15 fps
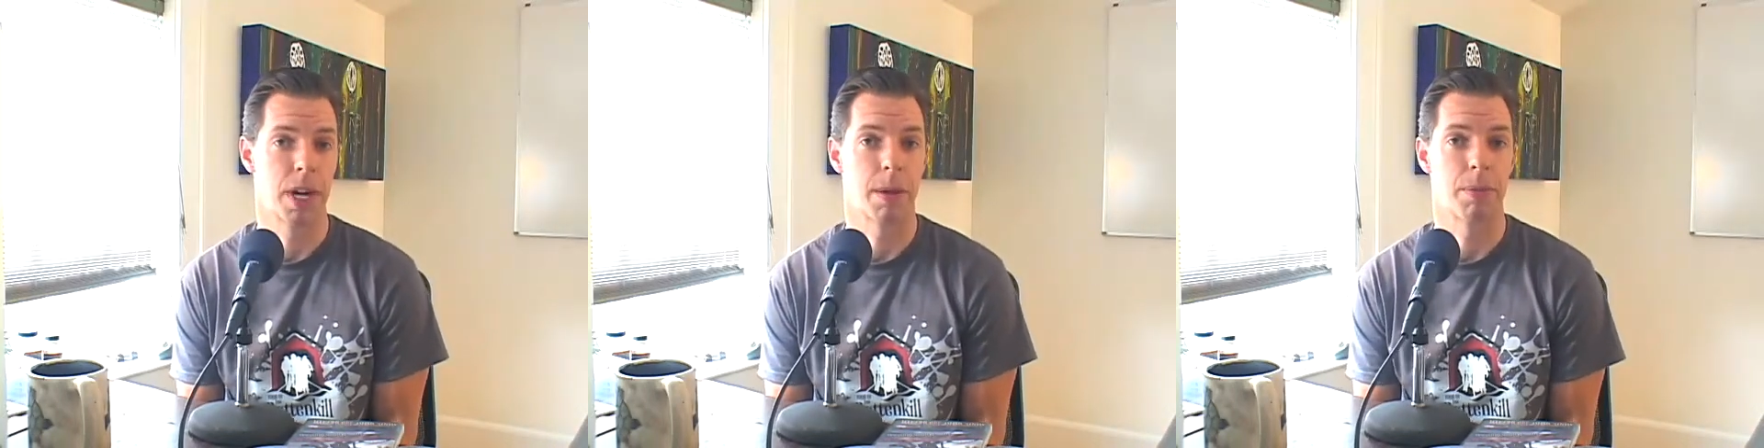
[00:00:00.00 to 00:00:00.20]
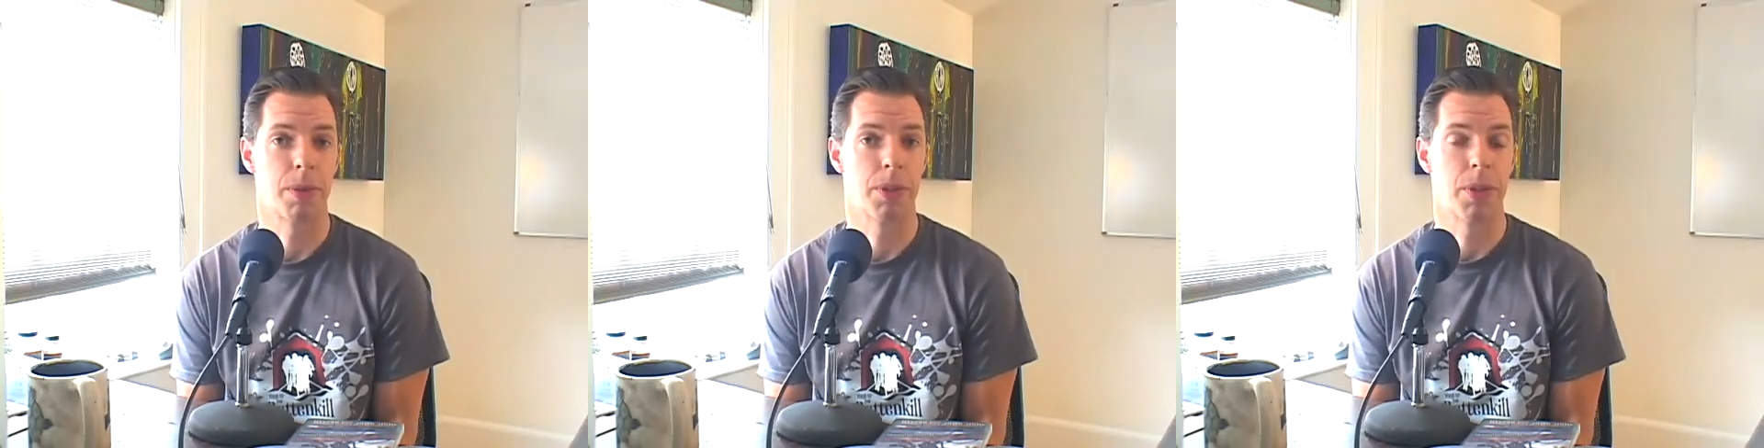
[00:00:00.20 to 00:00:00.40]

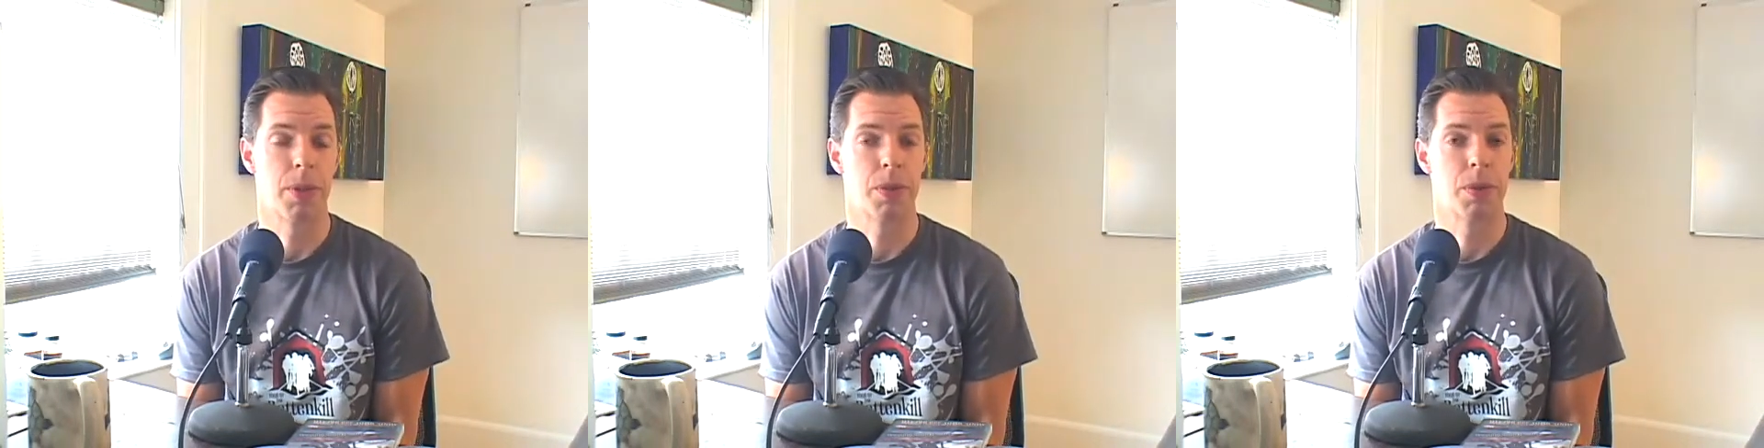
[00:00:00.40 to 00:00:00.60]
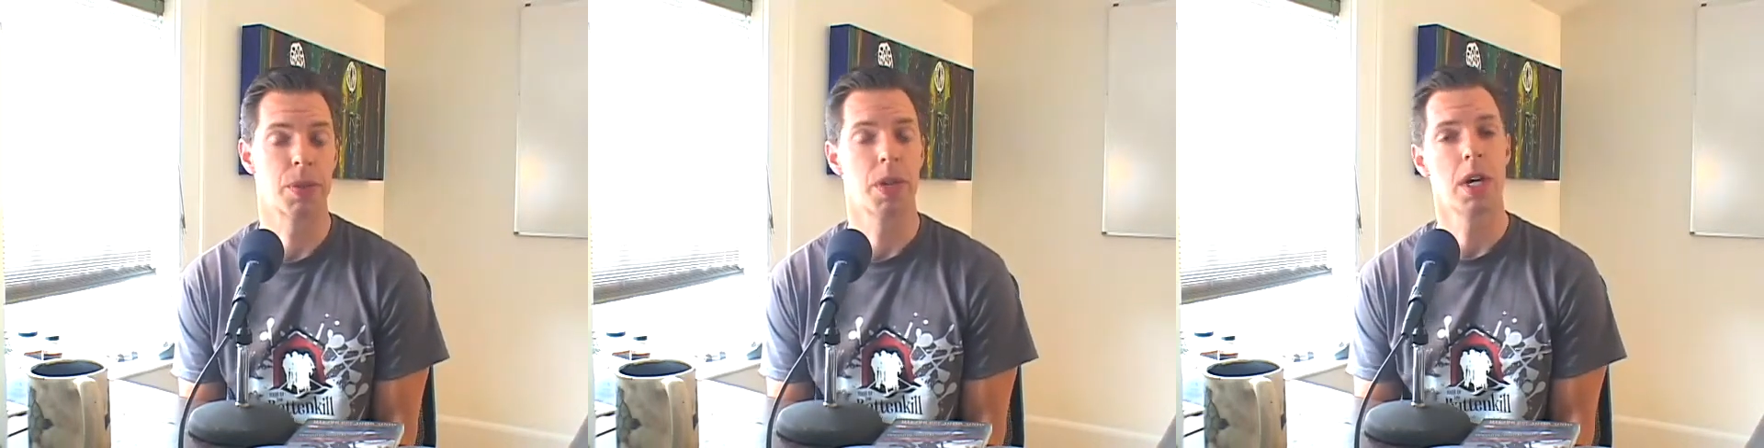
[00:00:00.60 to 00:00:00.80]

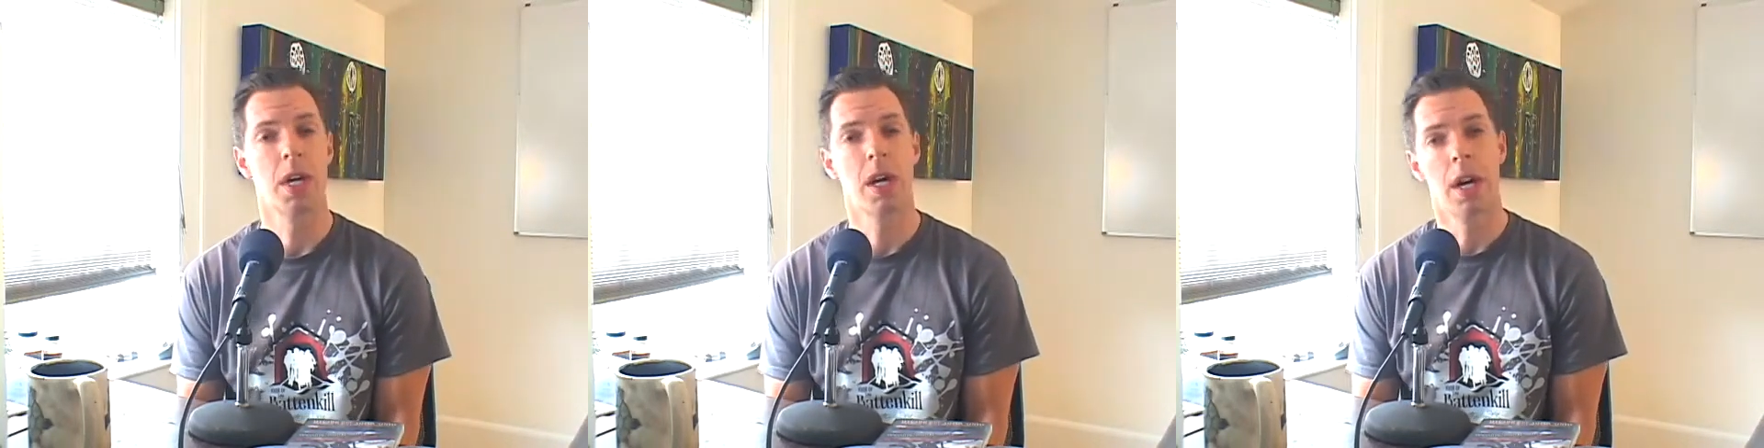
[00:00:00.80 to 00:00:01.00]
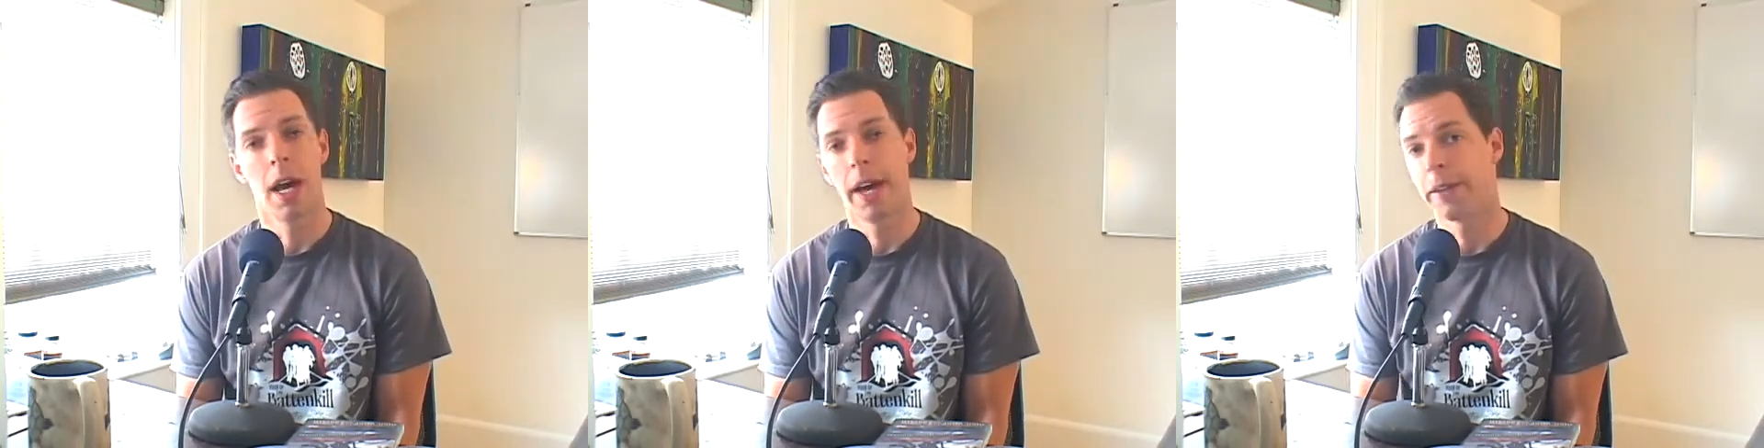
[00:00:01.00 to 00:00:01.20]
produce.
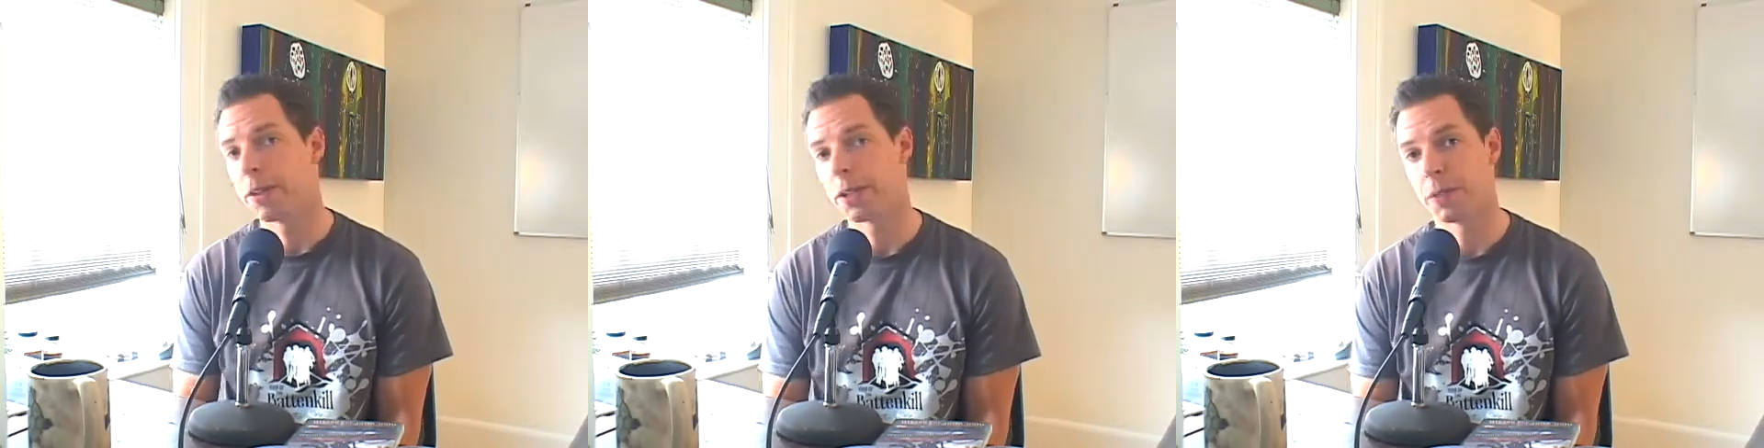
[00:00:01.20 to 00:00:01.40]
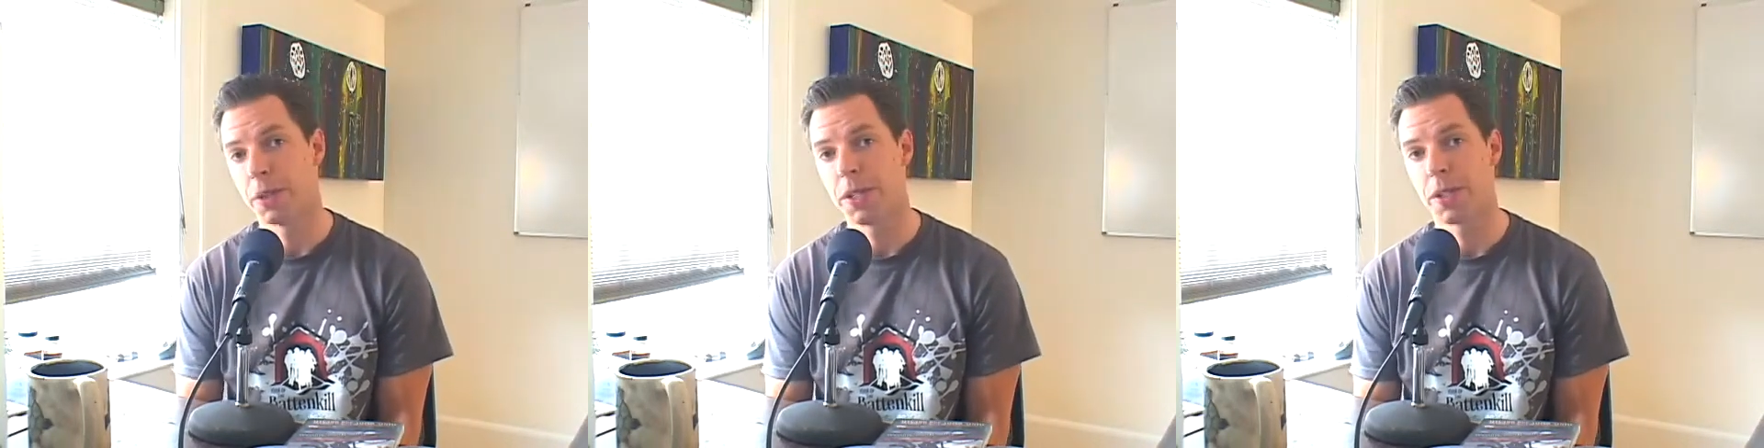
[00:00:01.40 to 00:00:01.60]
And there's
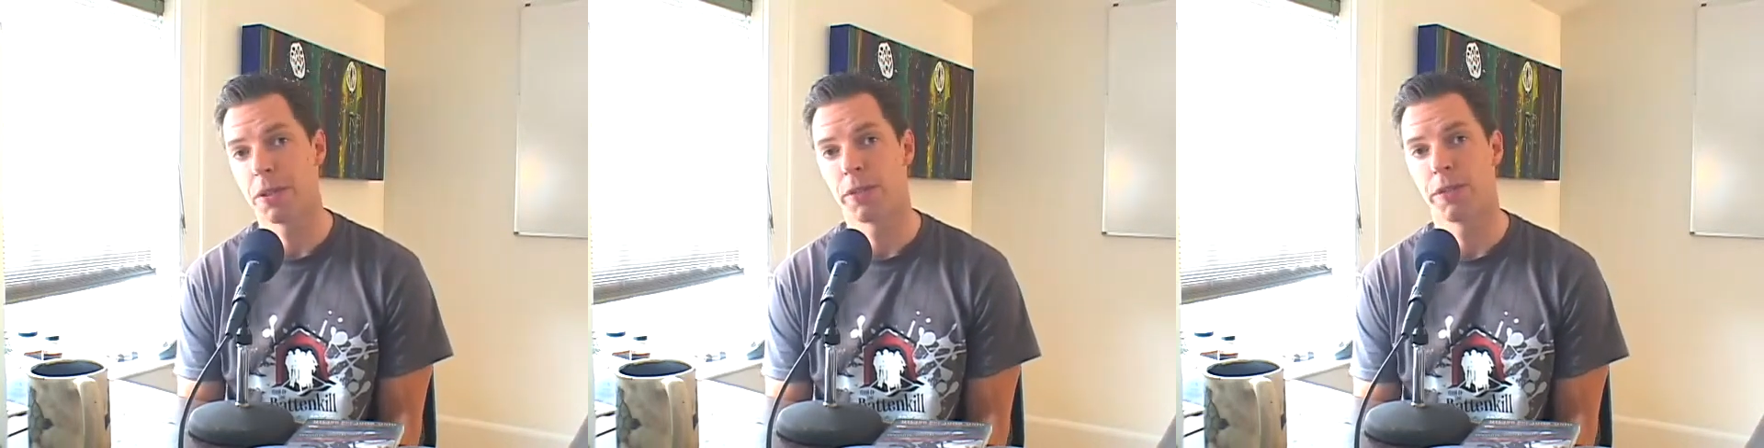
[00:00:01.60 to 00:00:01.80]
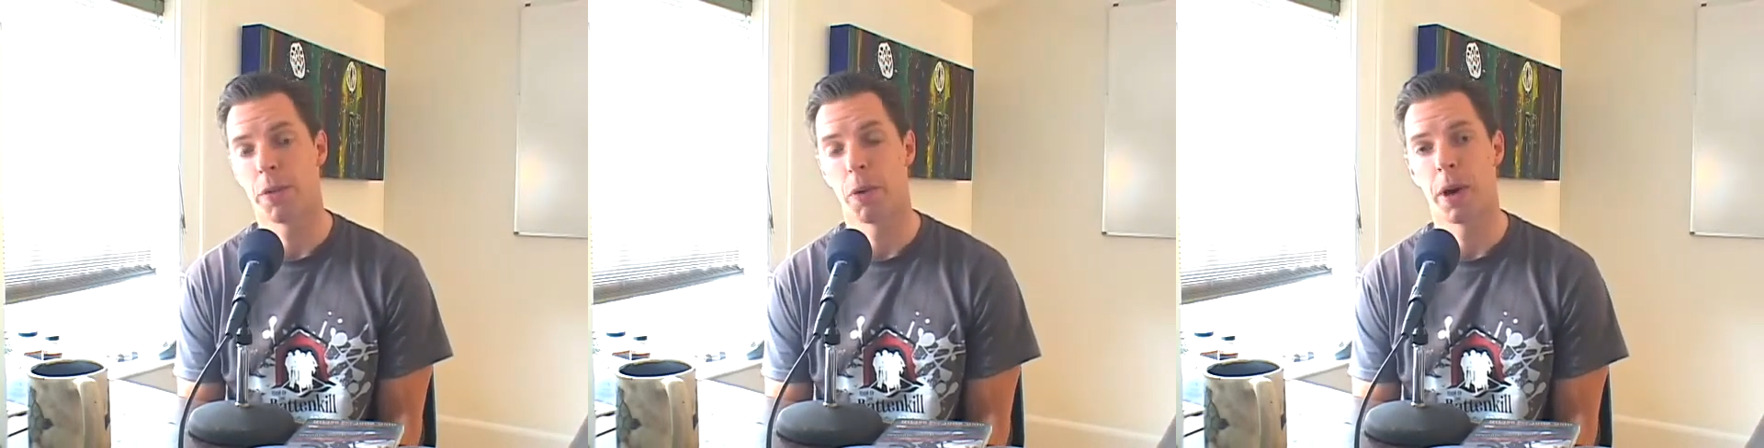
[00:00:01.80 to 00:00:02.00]
a reason
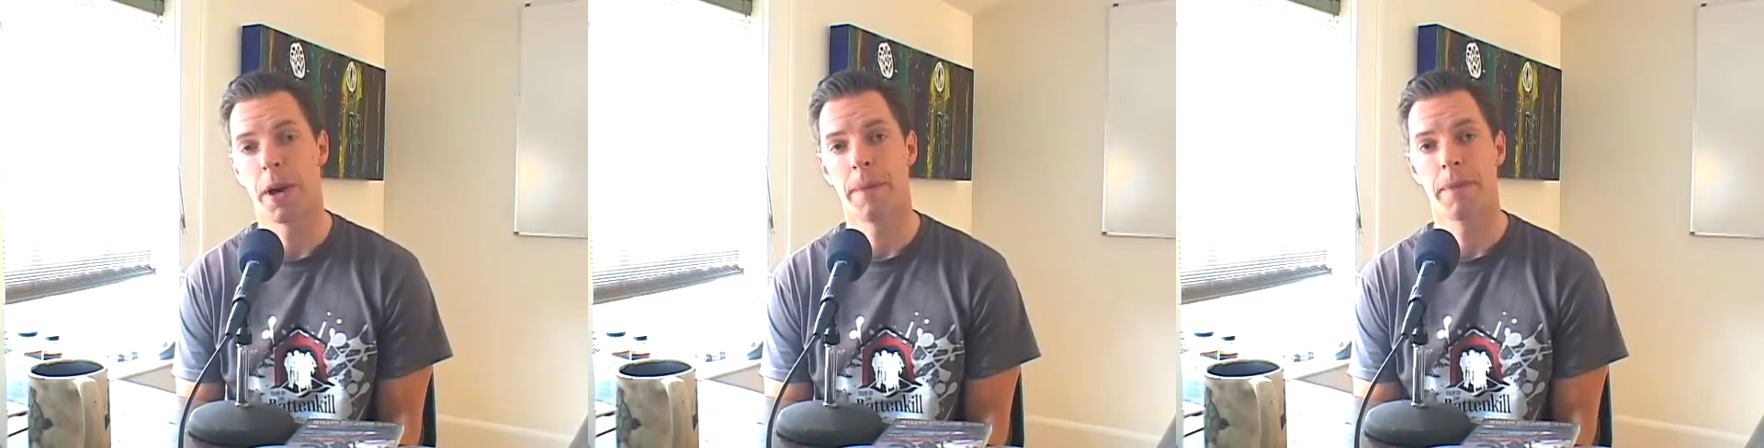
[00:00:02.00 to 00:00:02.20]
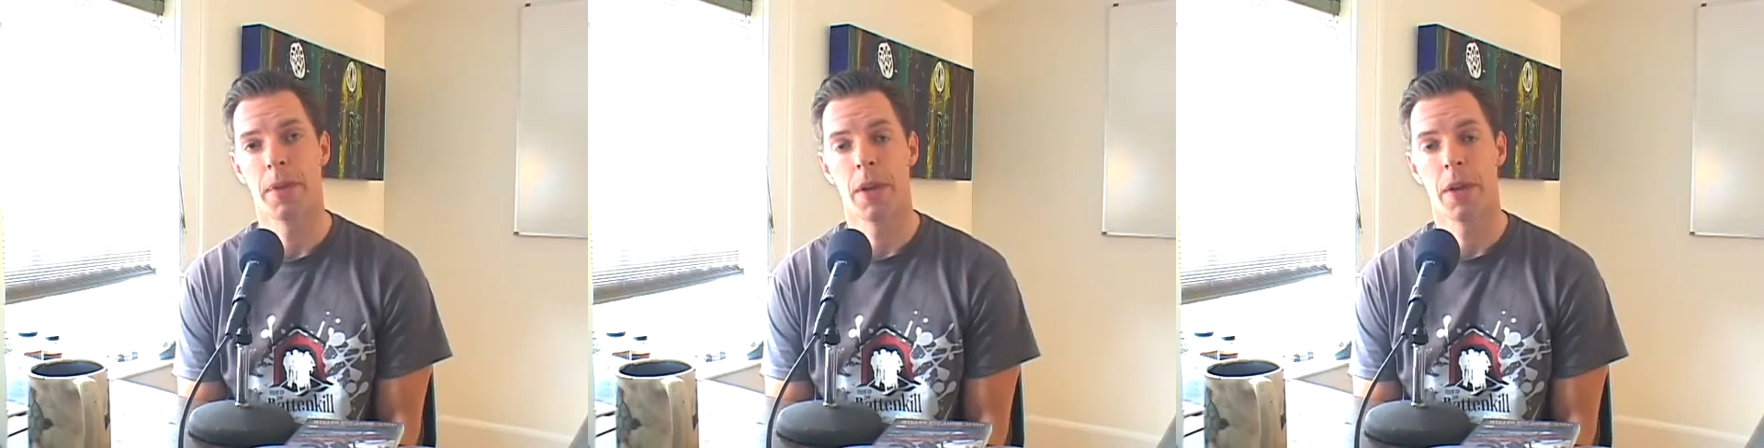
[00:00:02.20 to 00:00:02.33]
for it.